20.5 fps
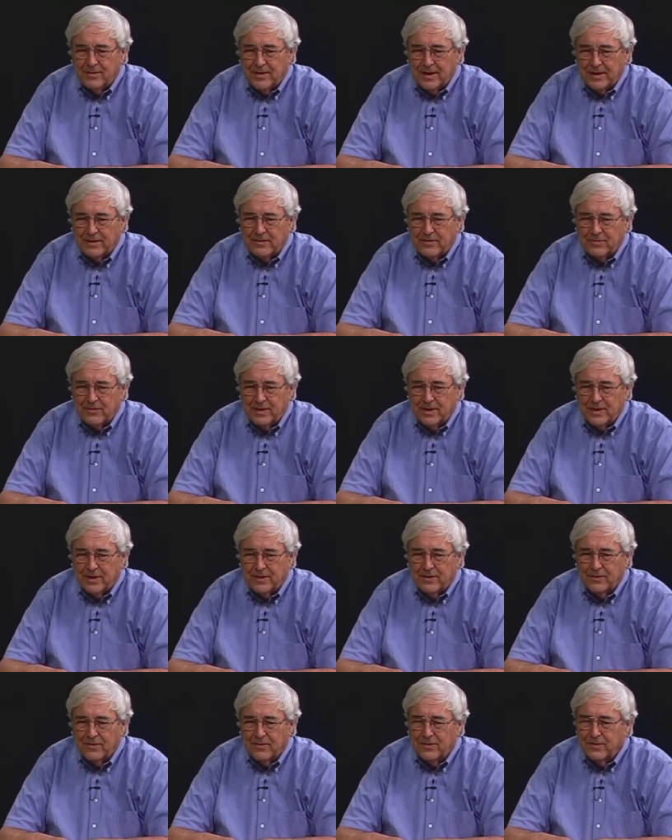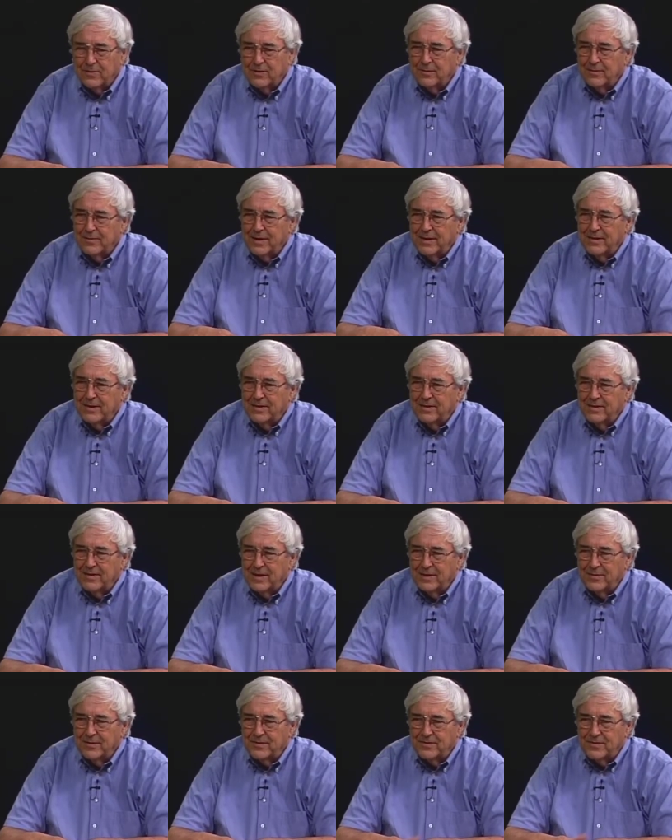at 20 years old, married
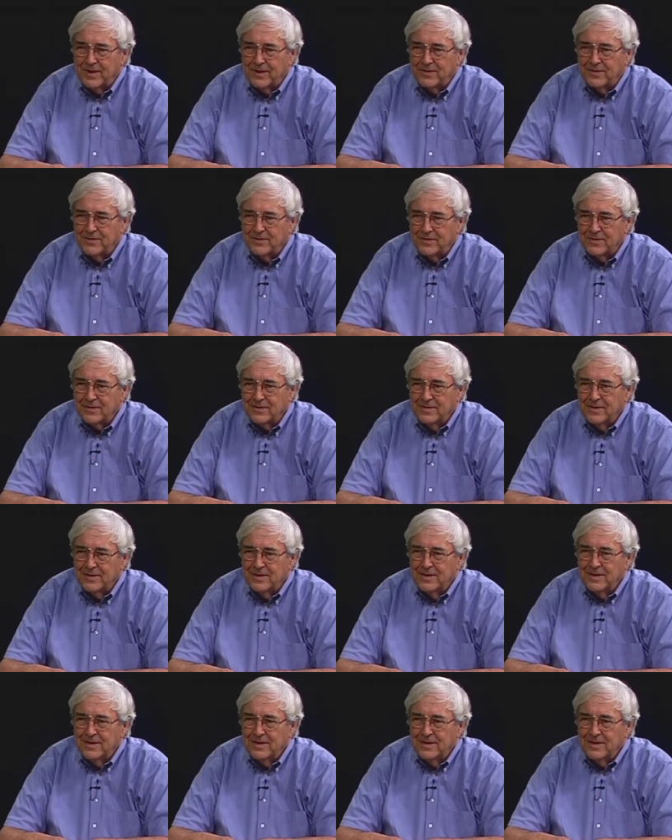Thomas Edison,